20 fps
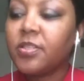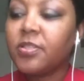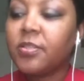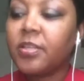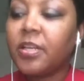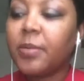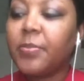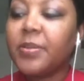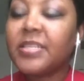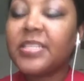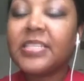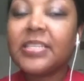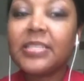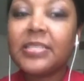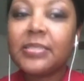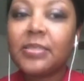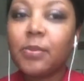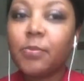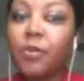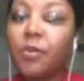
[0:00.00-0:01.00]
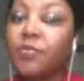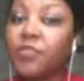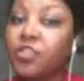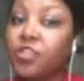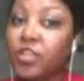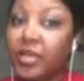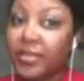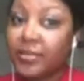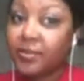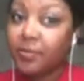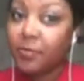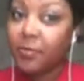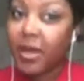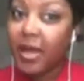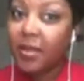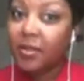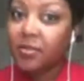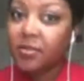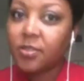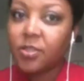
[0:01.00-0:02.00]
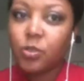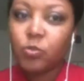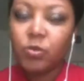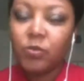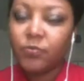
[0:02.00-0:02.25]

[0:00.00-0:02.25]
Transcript: set up a system of checks and balances.